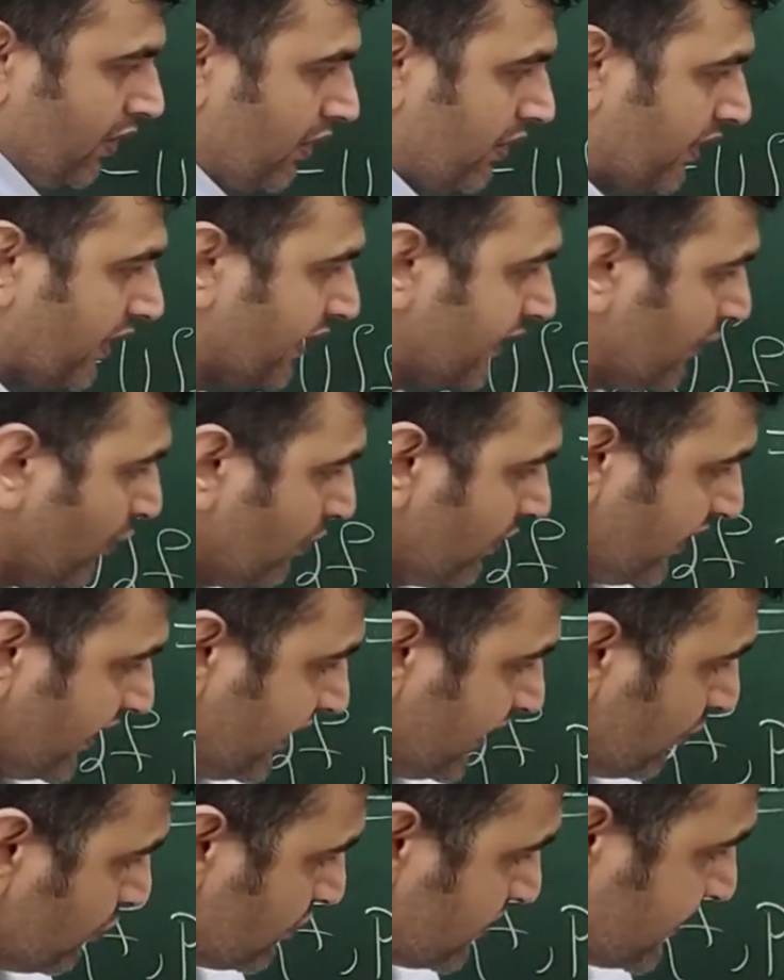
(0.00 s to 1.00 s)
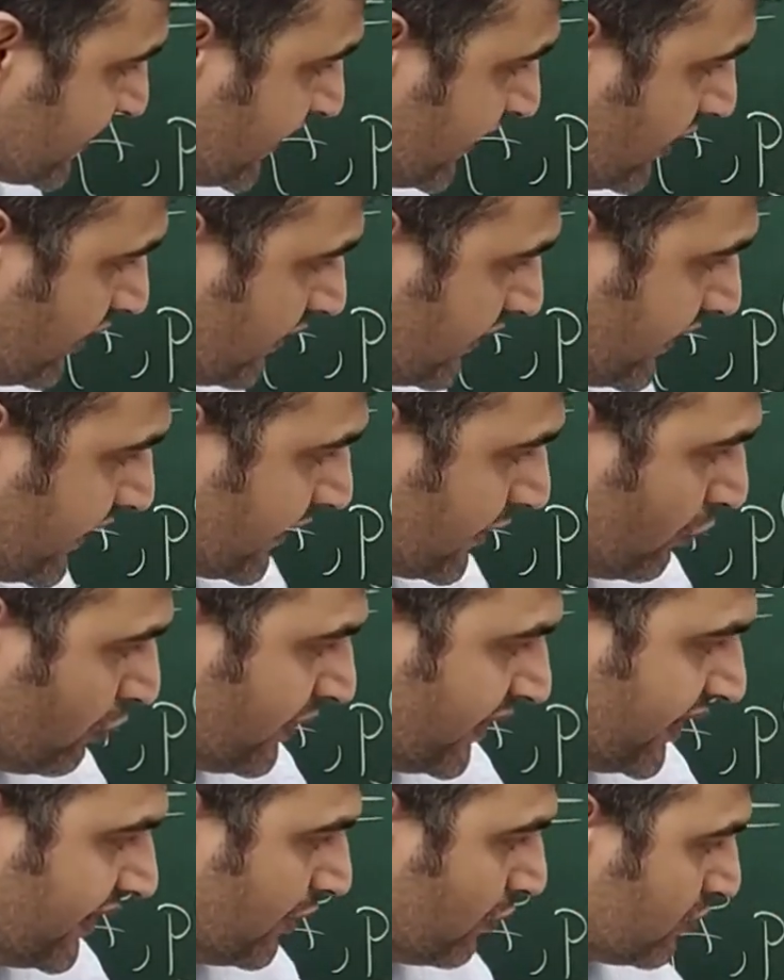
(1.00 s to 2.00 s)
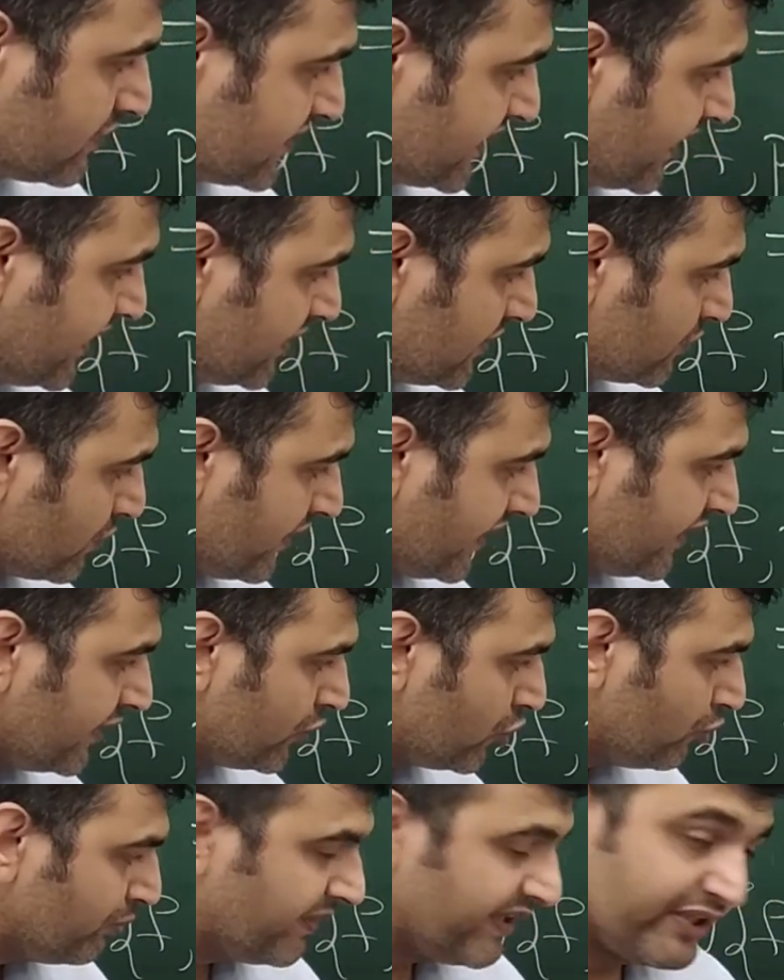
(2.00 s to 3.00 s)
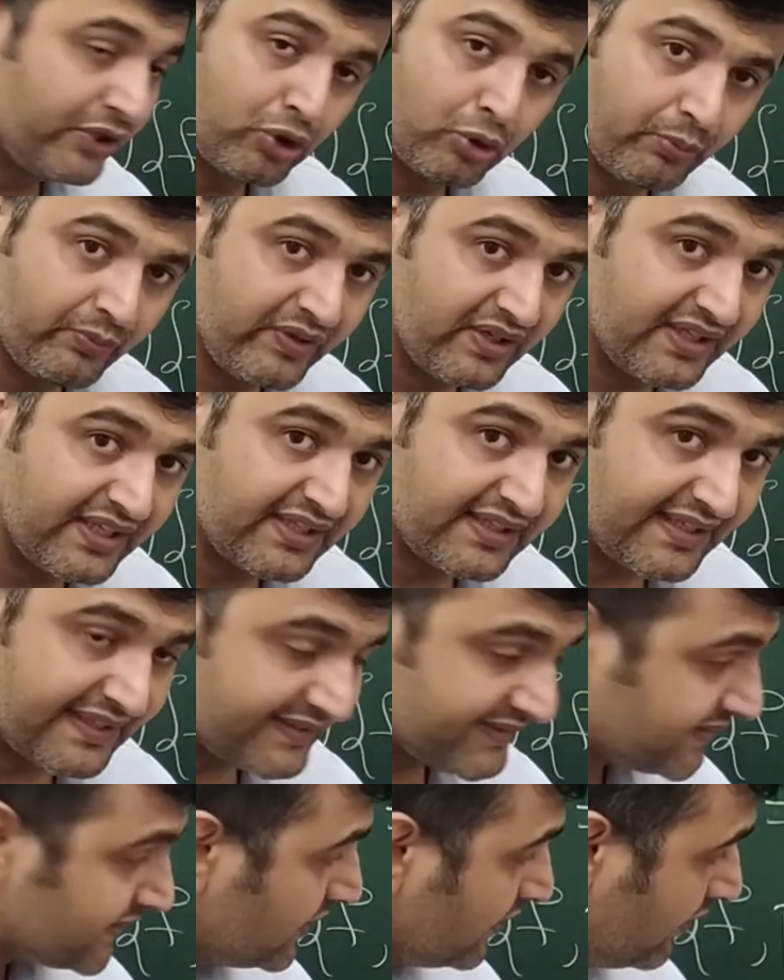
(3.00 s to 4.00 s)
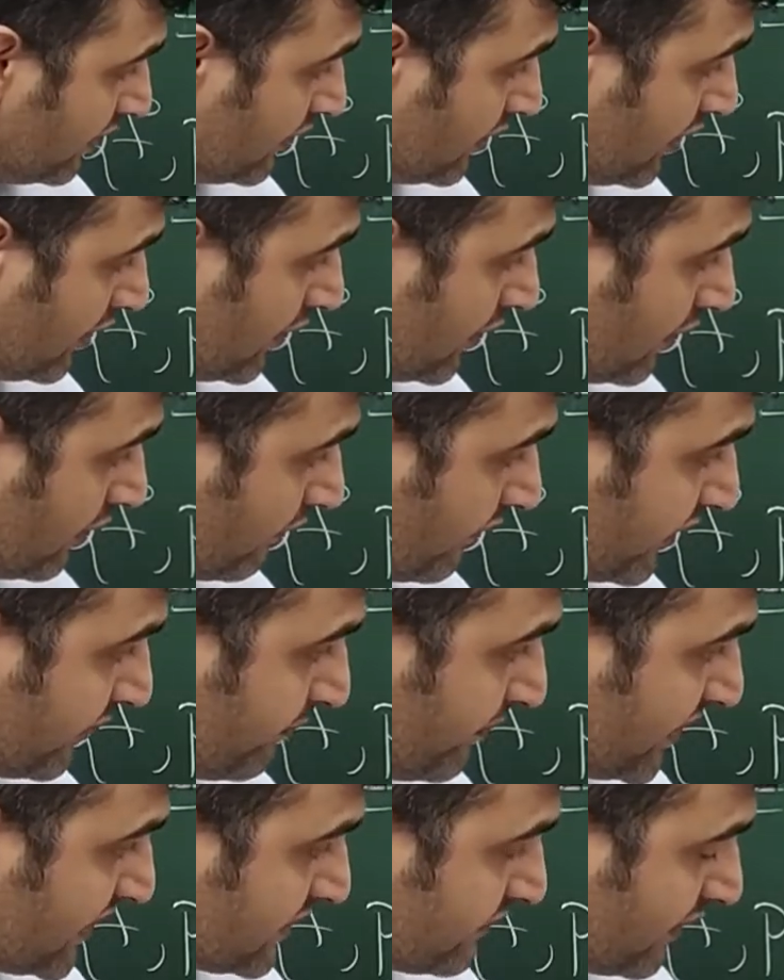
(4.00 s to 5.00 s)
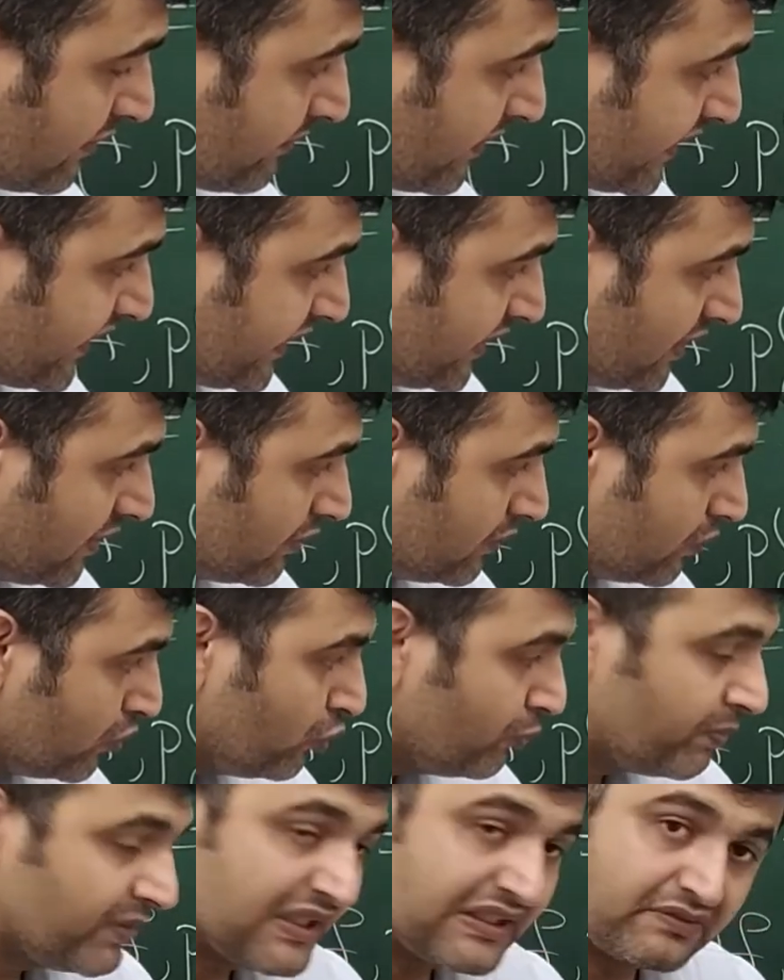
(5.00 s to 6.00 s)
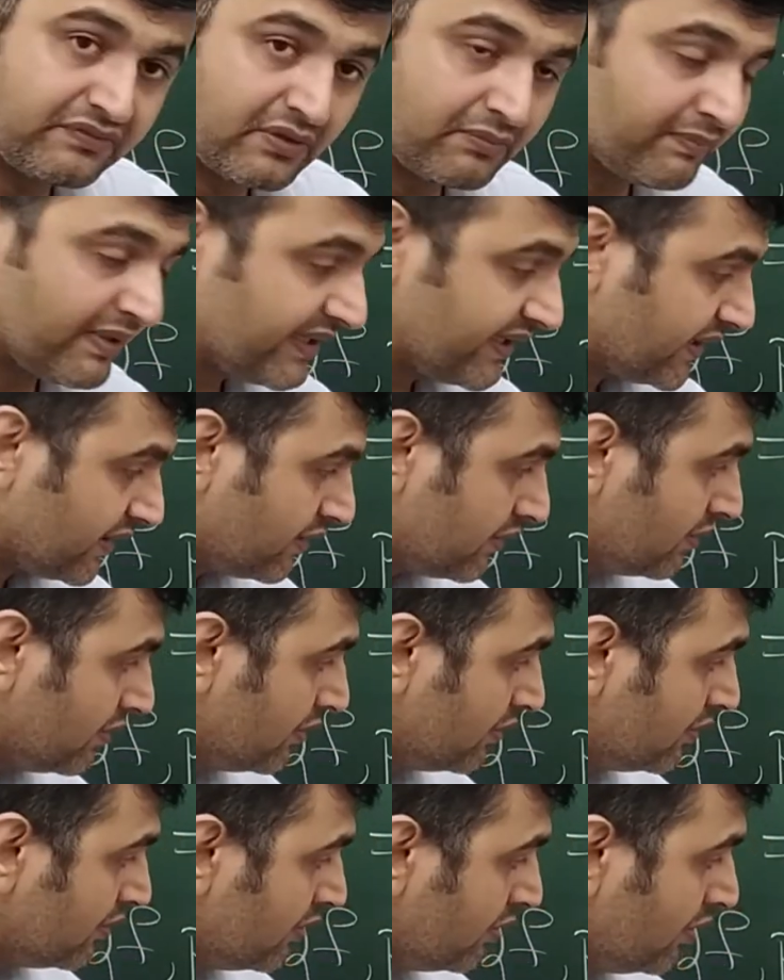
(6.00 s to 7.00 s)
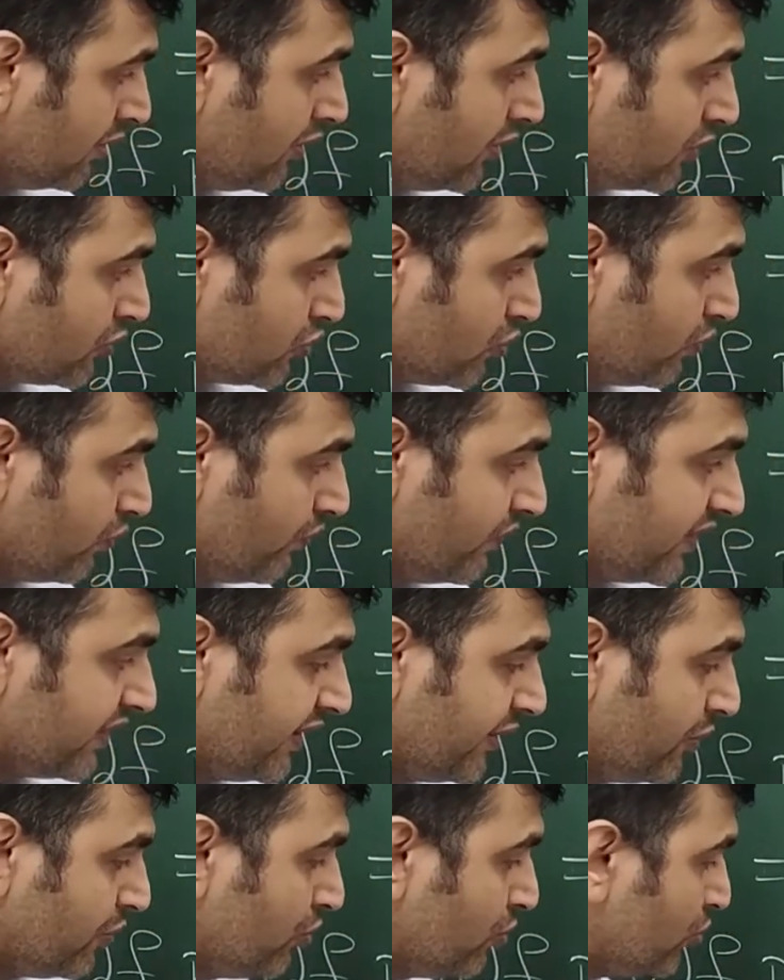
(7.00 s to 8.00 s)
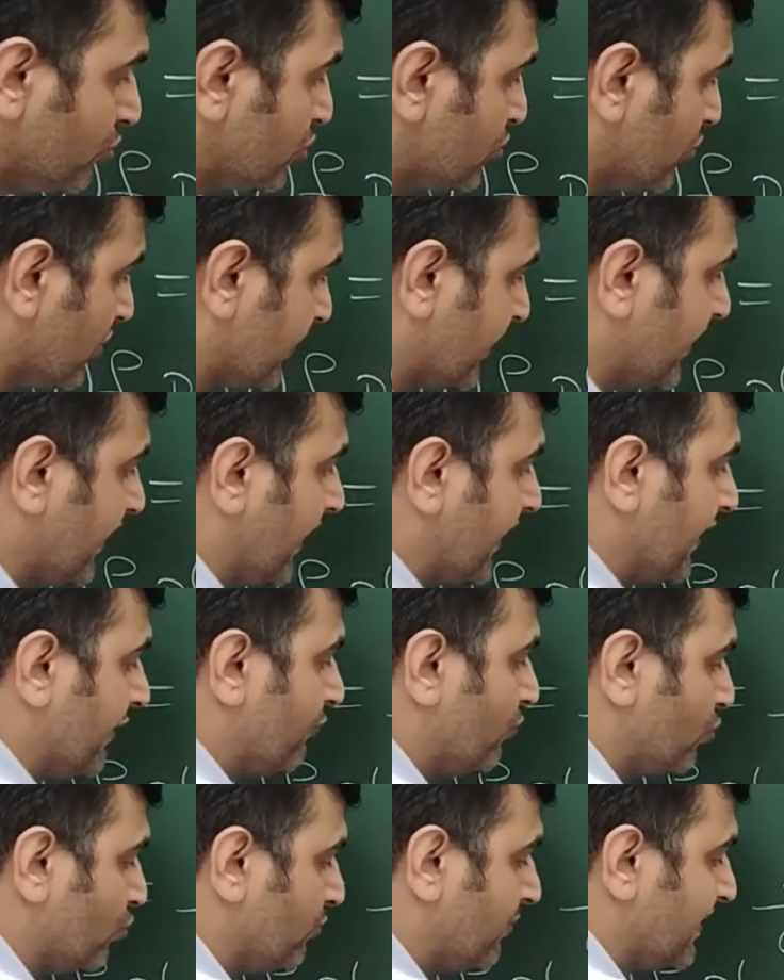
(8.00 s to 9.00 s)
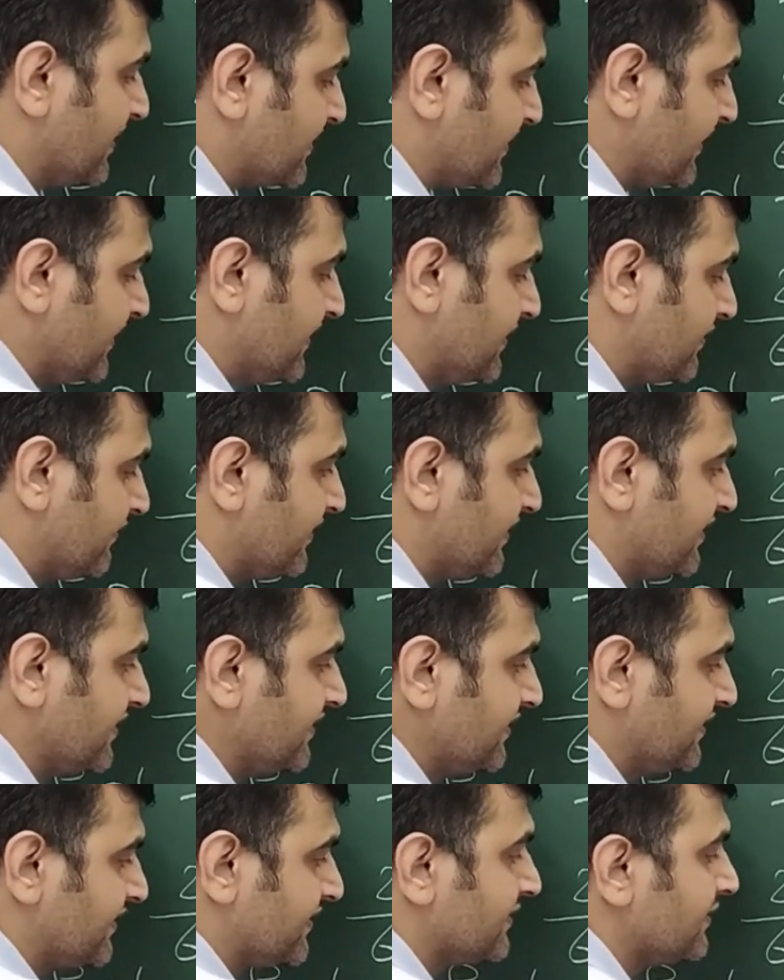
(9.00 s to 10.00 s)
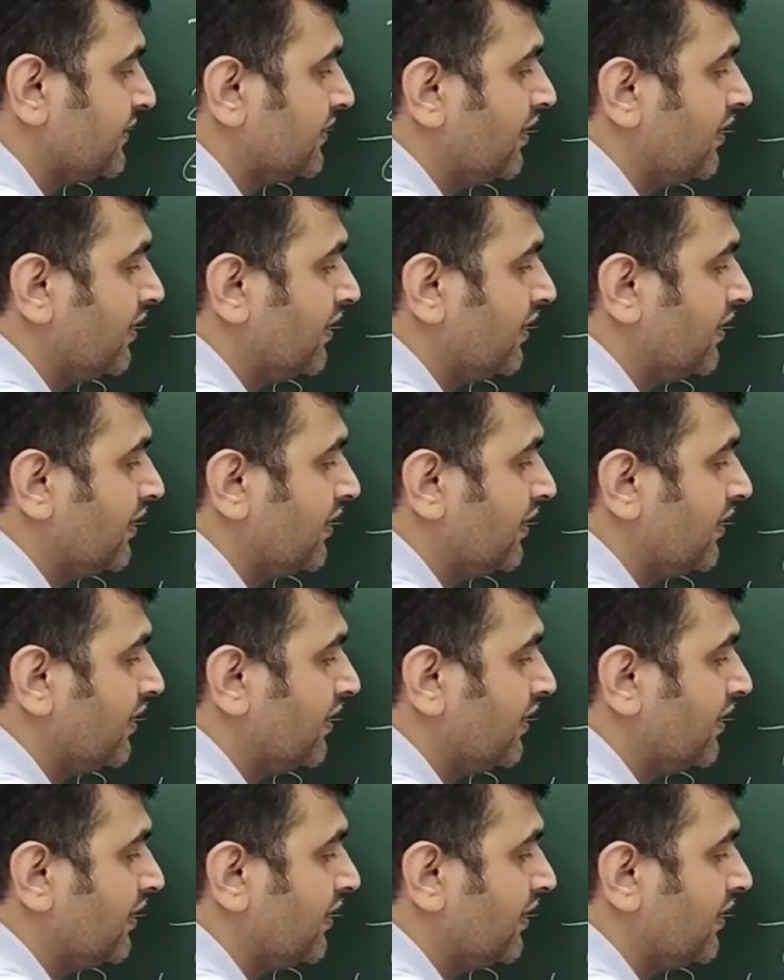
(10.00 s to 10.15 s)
Take out n outside, take out n outside. So n cube will get cancelled. 1 plus 1 by n, 2 plus 1 by n. So 1 into 2. So again I have 2 by 6, which is